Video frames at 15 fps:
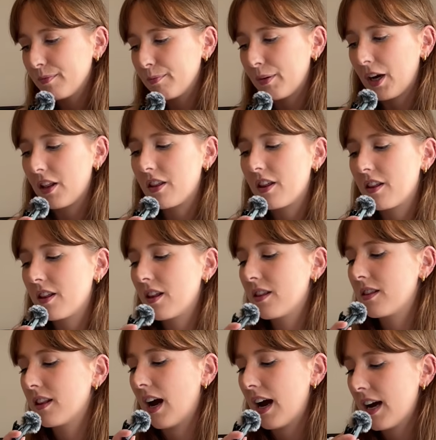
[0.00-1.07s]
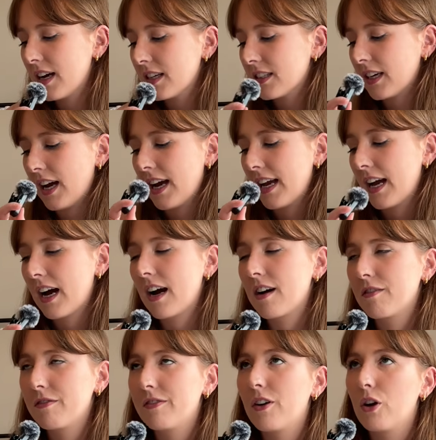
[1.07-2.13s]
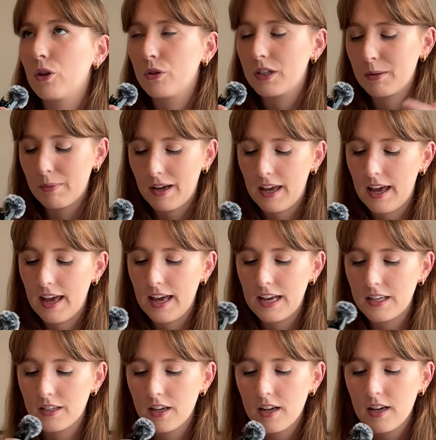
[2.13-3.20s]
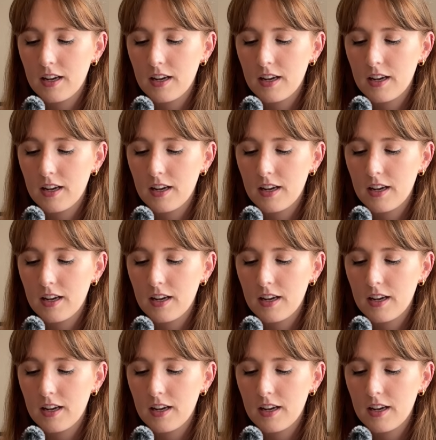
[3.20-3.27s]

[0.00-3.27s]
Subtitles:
but other than that, I have followed in my head